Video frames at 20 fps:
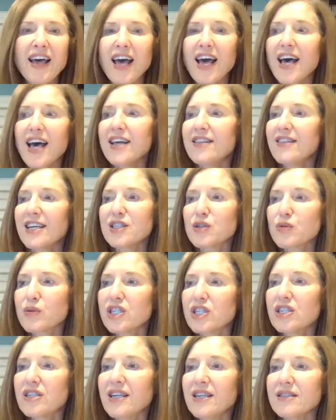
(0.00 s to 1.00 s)
And that's what
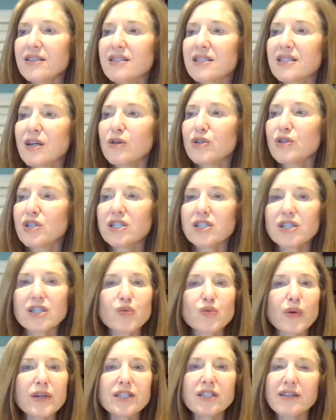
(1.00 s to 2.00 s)
she did. So she
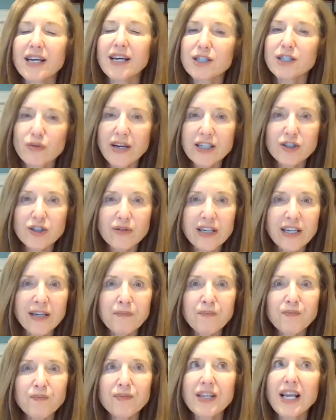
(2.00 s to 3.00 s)
just went to that
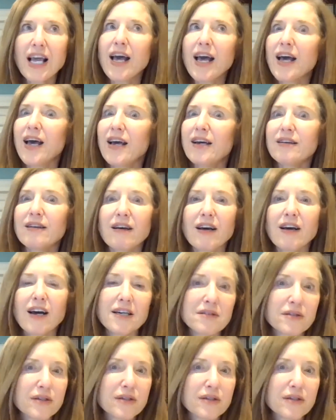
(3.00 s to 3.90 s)
directory, and